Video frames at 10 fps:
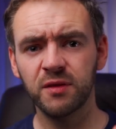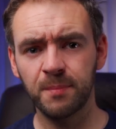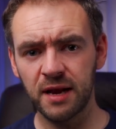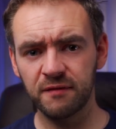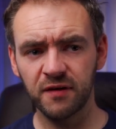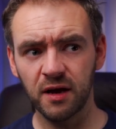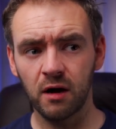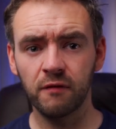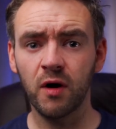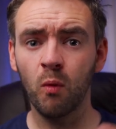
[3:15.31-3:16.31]
the benefit
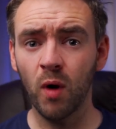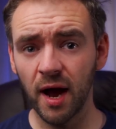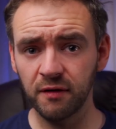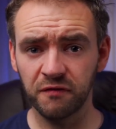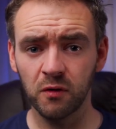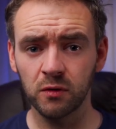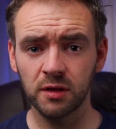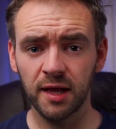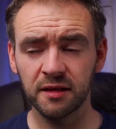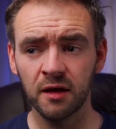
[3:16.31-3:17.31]
of a wider
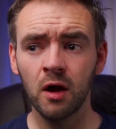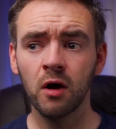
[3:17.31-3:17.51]
focal length